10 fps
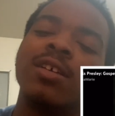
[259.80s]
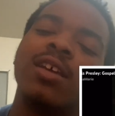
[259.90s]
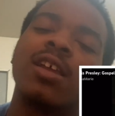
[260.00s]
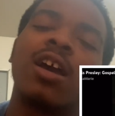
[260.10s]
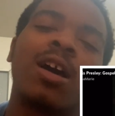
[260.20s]

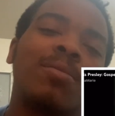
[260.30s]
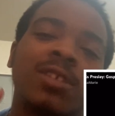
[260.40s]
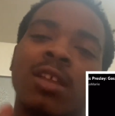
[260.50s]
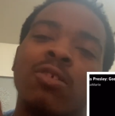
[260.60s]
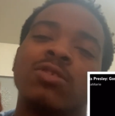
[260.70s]
in the comments.
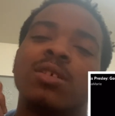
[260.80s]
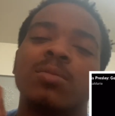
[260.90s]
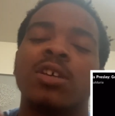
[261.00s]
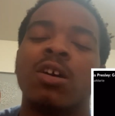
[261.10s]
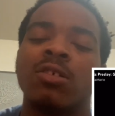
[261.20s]
I know some
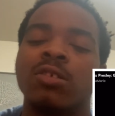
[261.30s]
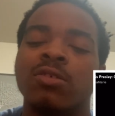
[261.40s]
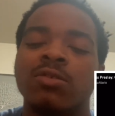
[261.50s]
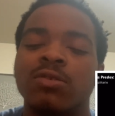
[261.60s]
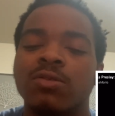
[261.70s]
of y'all know.
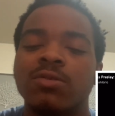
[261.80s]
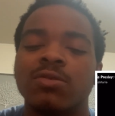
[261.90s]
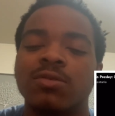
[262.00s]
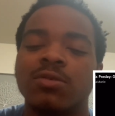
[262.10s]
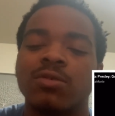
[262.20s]

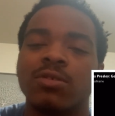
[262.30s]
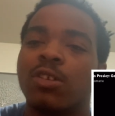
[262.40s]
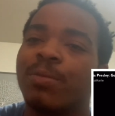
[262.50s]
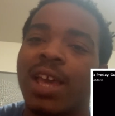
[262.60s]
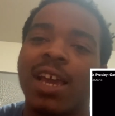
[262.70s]

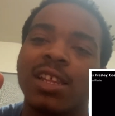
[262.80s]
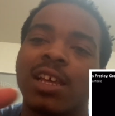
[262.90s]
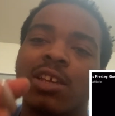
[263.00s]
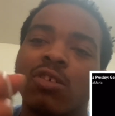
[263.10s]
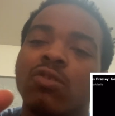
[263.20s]
Don't be acting
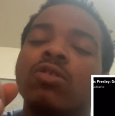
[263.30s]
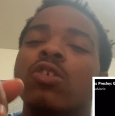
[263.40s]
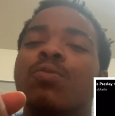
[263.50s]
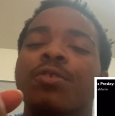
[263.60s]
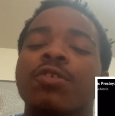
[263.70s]
like you don't
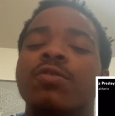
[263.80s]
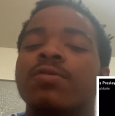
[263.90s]
know, bro.